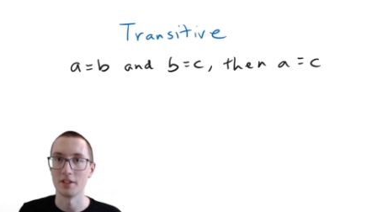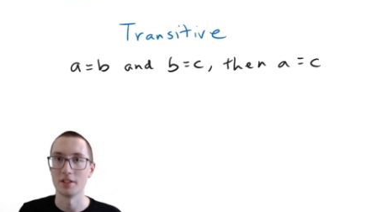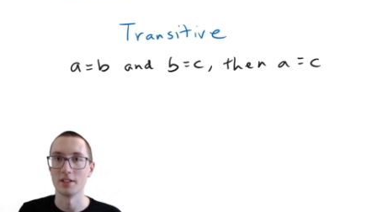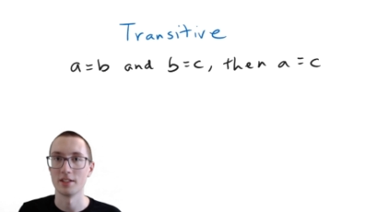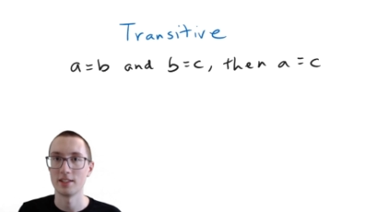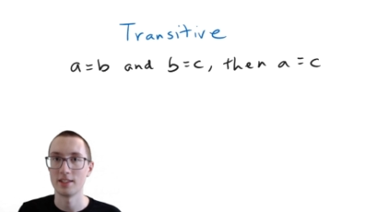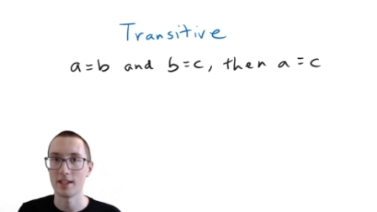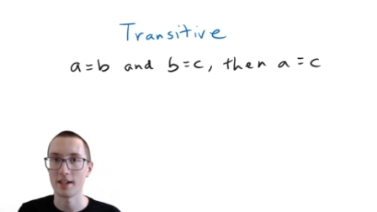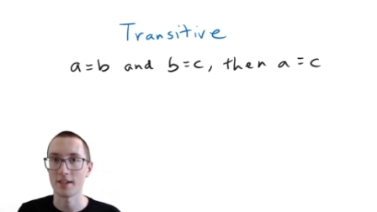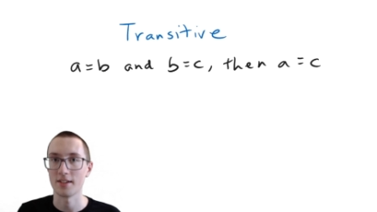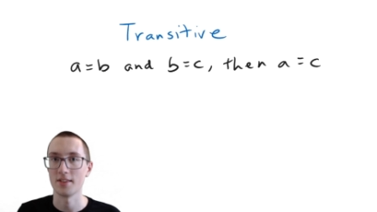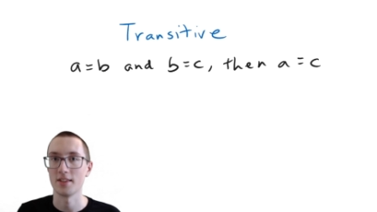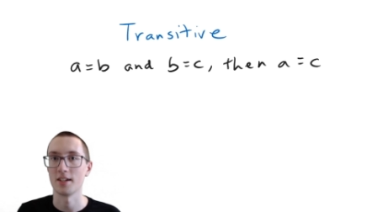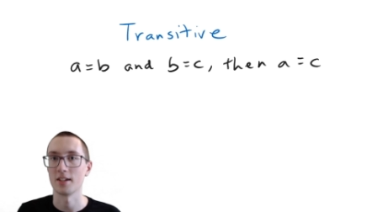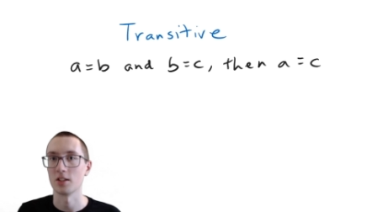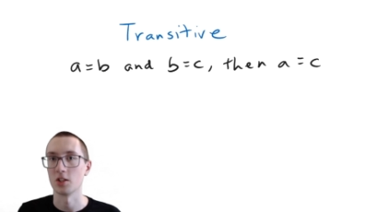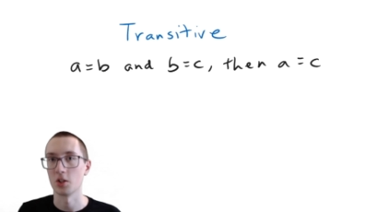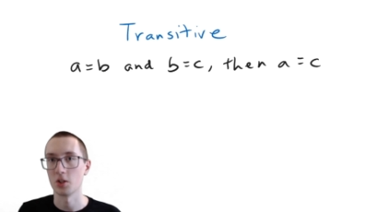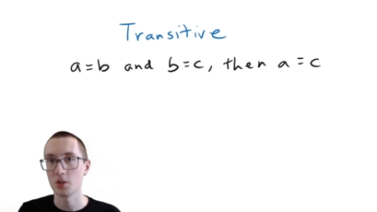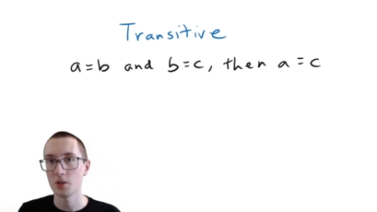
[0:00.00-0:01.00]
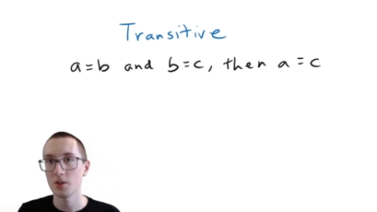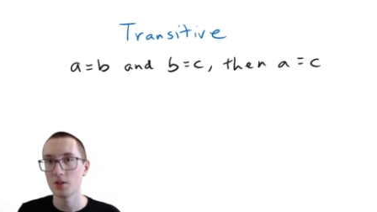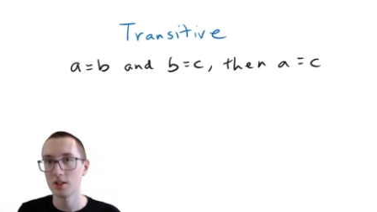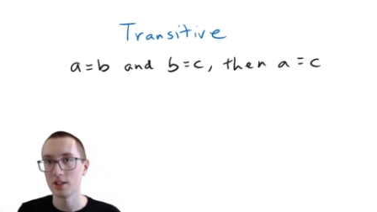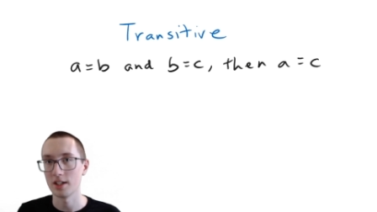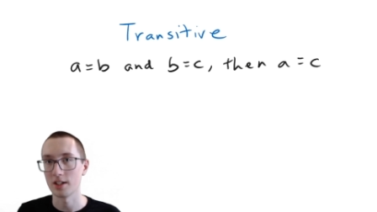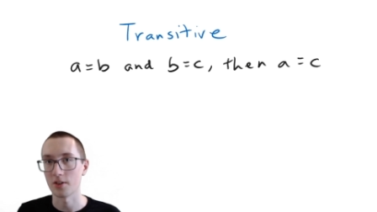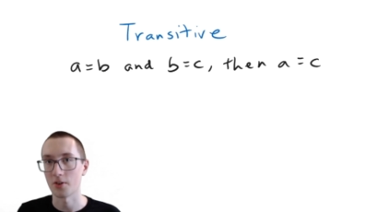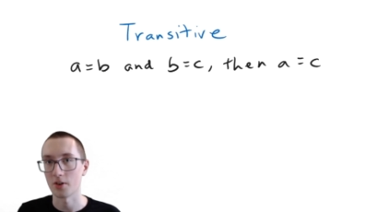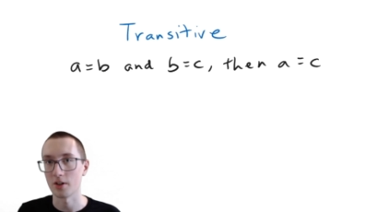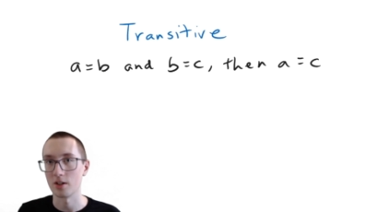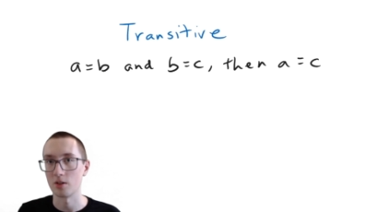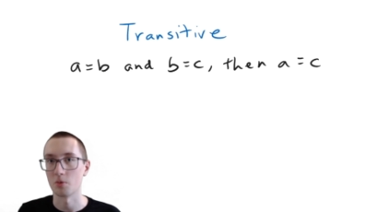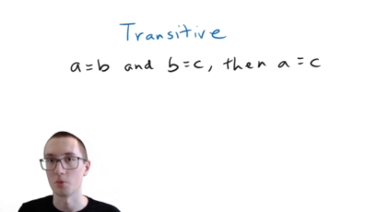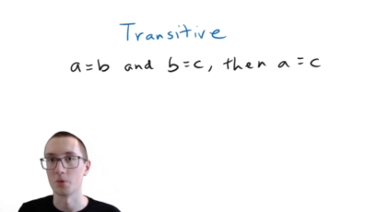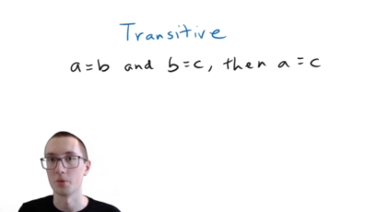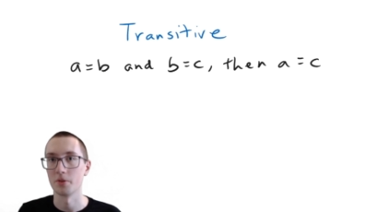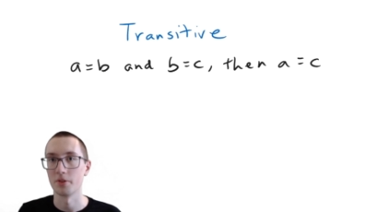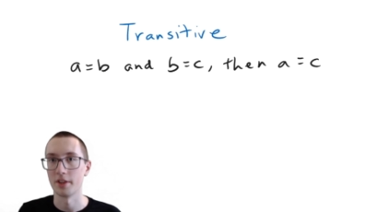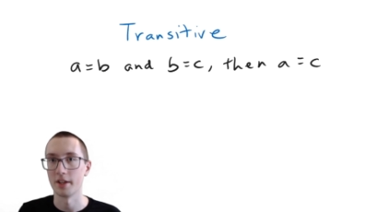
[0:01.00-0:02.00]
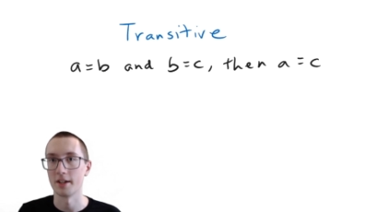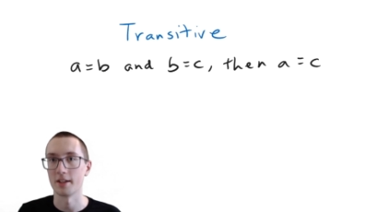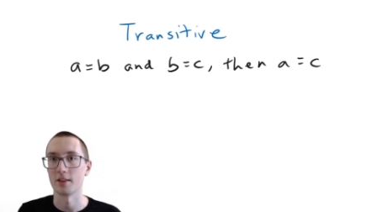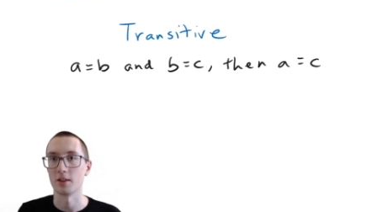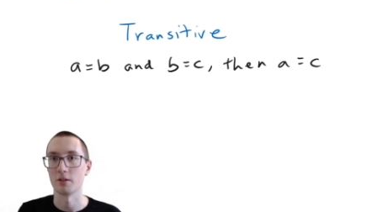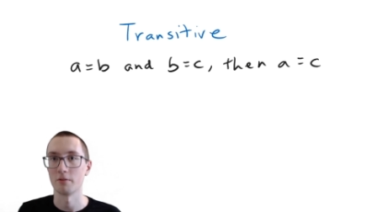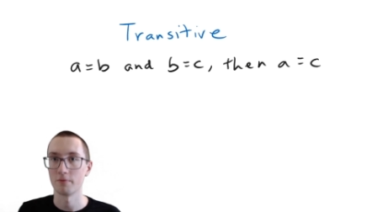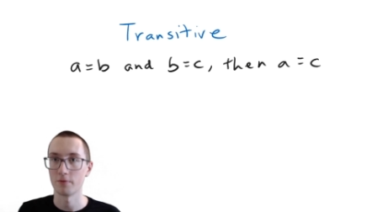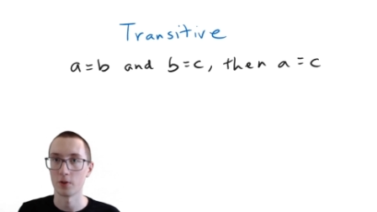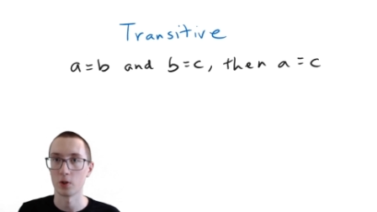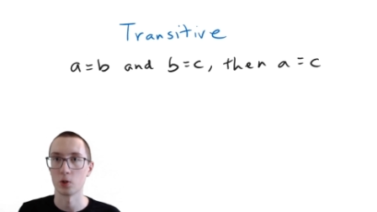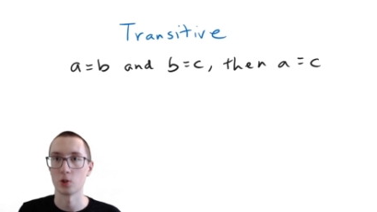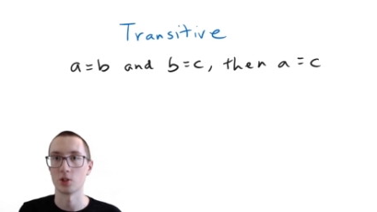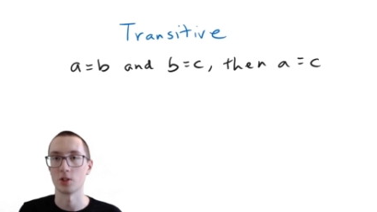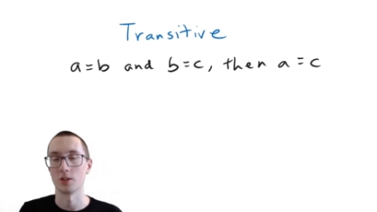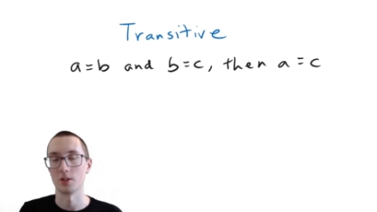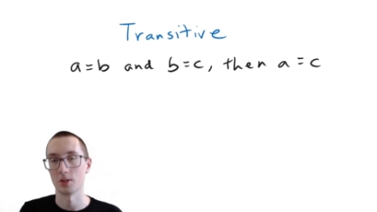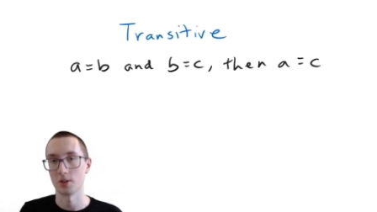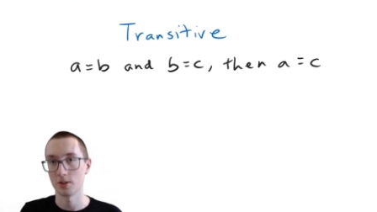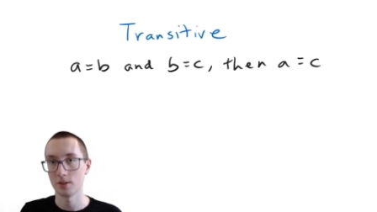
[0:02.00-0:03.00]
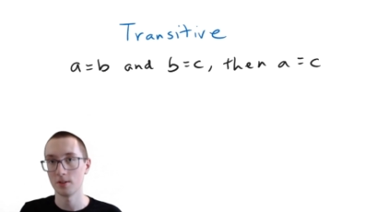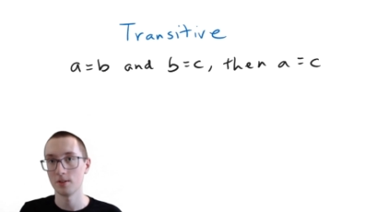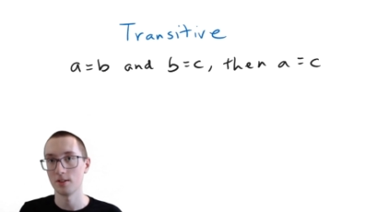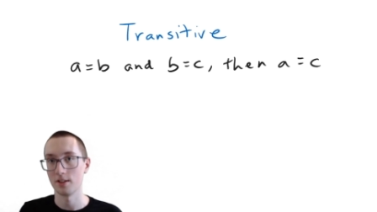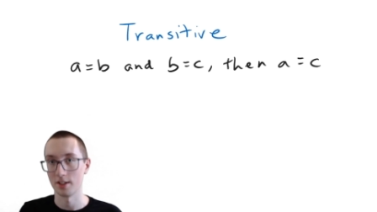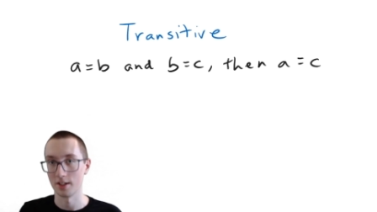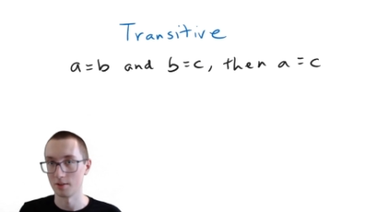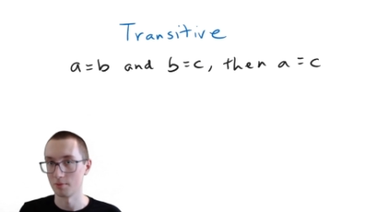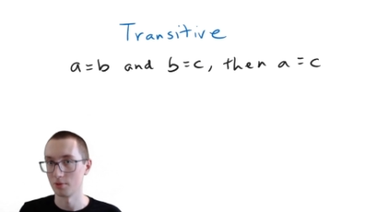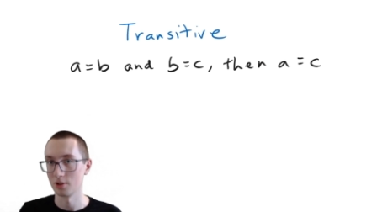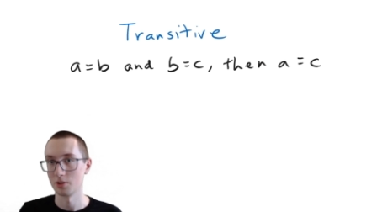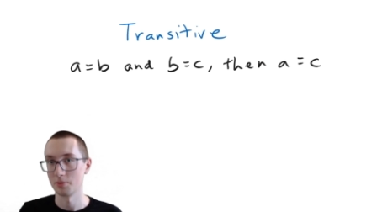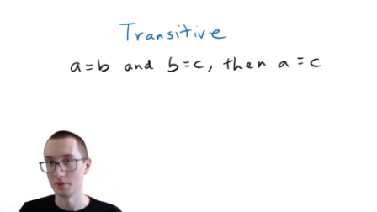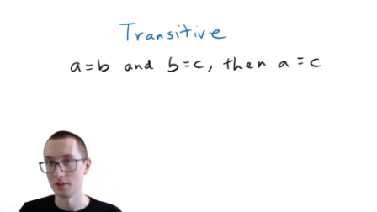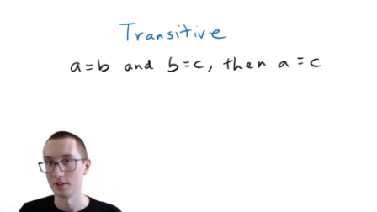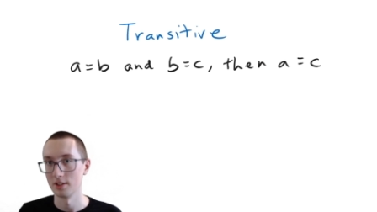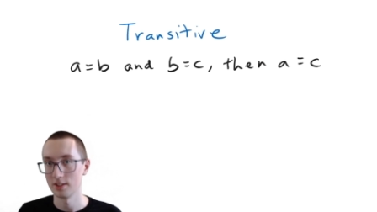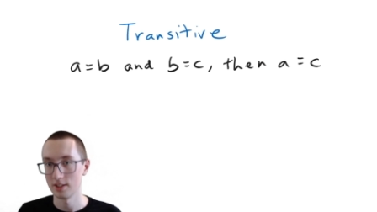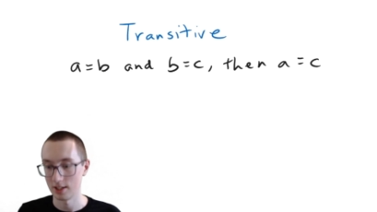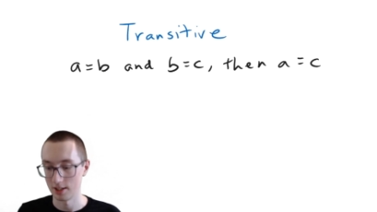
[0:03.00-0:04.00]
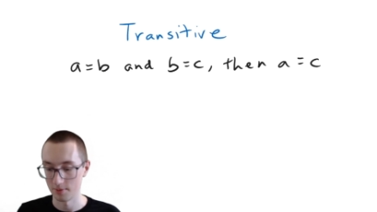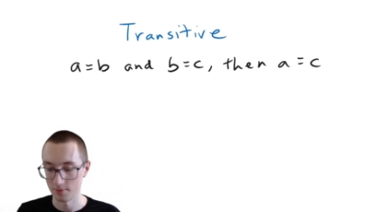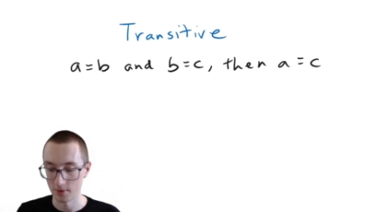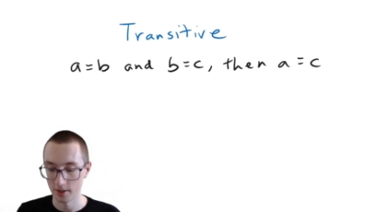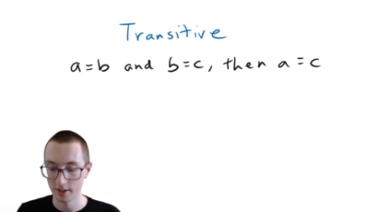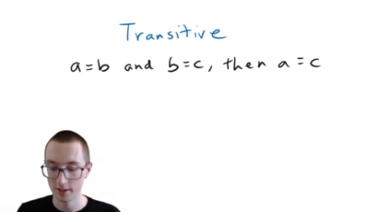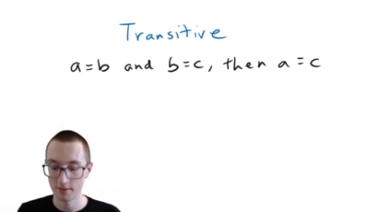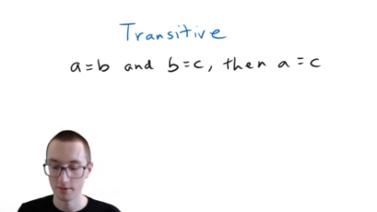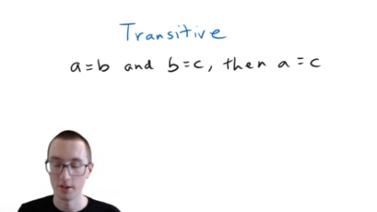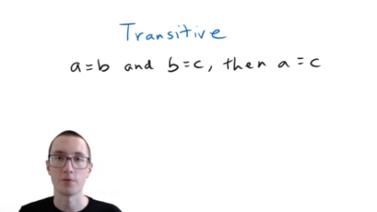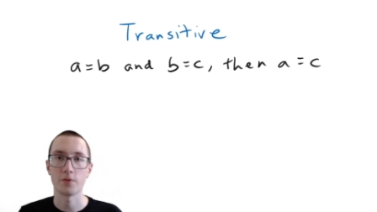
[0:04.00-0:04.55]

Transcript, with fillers: and the second thing and the third thing are equal, then the first and the third thing must be the same, right?